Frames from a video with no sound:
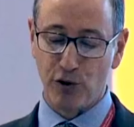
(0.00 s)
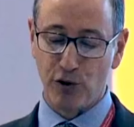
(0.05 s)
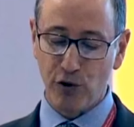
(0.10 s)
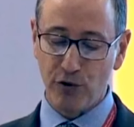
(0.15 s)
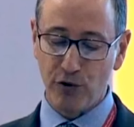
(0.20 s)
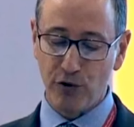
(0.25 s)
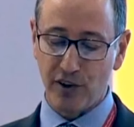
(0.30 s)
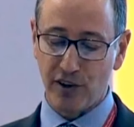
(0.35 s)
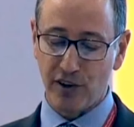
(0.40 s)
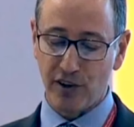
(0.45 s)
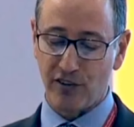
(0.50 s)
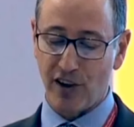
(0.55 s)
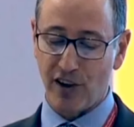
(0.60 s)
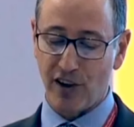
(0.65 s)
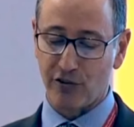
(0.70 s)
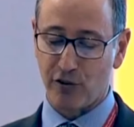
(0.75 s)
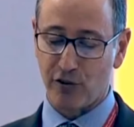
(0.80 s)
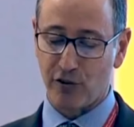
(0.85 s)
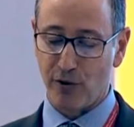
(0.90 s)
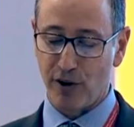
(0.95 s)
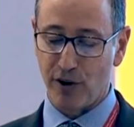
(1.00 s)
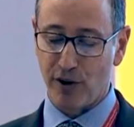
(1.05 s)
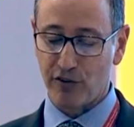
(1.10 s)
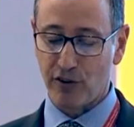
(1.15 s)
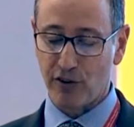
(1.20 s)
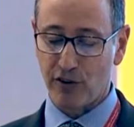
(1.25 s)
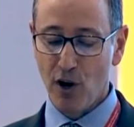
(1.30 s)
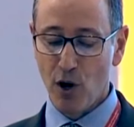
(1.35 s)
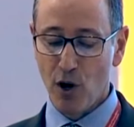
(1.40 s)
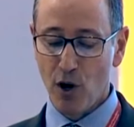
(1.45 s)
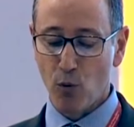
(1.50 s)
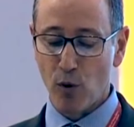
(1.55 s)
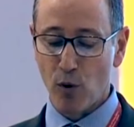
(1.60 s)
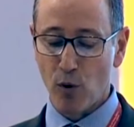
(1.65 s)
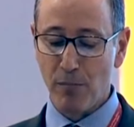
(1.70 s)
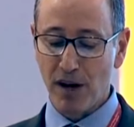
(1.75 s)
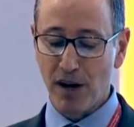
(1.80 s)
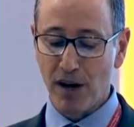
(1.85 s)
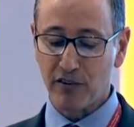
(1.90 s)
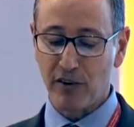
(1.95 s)
reducing disaster risk,
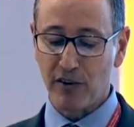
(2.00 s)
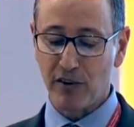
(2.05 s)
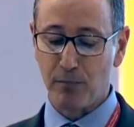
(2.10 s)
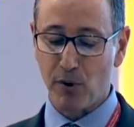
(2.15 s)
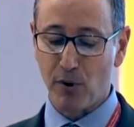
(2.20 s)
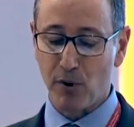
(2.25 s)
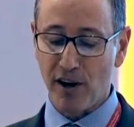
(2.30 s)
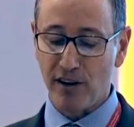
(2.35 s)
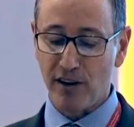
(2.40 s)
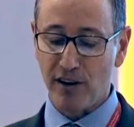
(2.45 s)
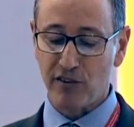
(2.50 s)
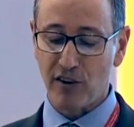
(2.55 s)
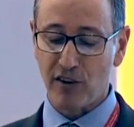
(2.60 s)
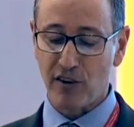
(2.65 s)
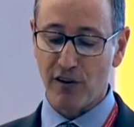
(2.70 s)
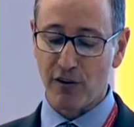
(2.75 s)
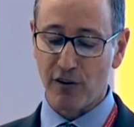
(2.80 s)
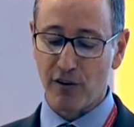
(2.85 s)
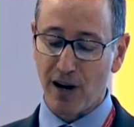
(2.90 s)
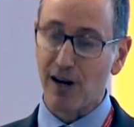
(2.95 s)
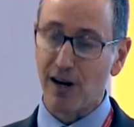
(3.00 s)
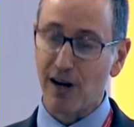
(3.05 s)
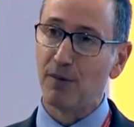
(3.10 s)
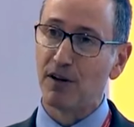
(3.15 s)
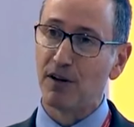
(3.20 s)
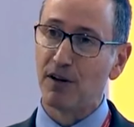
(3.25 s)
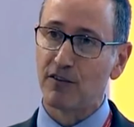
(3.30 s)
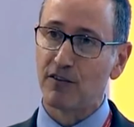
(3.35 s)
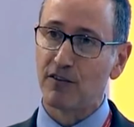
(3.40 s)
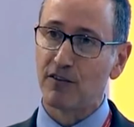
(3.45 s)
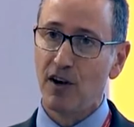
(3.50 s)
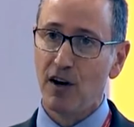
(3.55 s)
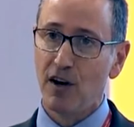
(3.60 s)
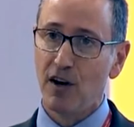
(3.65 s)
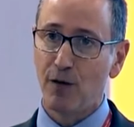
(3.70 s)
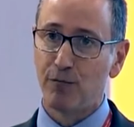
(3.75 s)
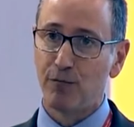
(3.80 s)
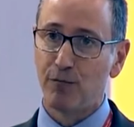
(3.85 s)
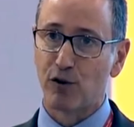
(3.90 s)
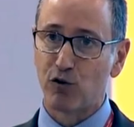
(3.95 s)
we must embrace other elements
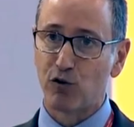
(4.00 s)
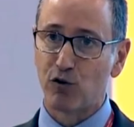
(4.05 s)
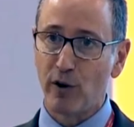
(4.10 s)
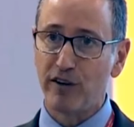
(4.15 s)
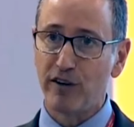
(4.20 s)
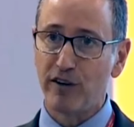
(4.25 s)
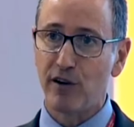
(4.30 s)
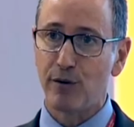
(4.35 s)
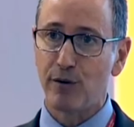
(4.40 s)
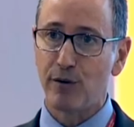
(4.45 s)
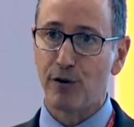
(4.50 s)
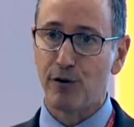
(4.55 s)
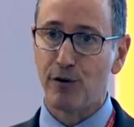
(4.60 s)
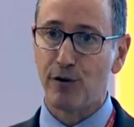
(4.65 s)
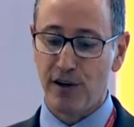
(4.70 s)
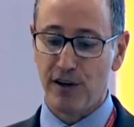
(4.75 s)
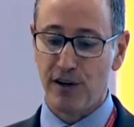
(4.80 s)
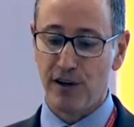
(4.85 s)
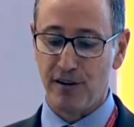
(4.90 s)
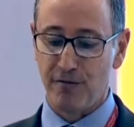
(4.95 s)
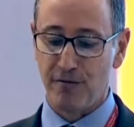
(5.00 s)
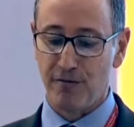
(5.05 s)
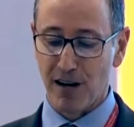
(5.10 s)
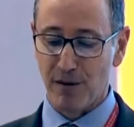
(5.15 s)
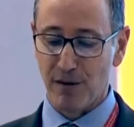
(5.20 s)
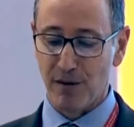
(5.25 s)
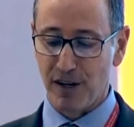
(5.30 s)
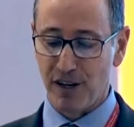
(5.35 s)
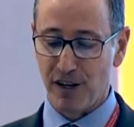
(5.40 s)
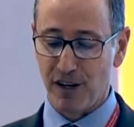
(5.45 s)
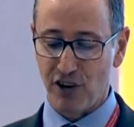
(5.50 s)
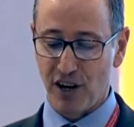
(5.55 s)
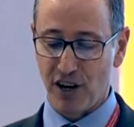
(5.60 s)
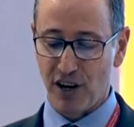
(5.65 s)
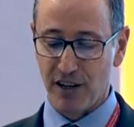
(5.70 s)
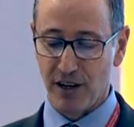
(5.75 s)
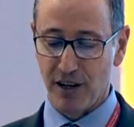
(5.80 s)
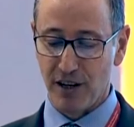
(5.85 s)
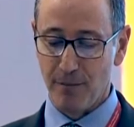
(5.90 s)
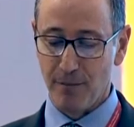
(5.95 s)
of the 2030 development
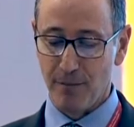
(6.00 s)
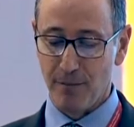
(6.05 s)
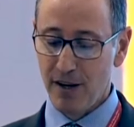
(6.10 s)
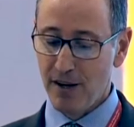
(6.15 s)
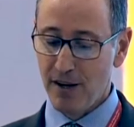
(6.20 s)
agenda.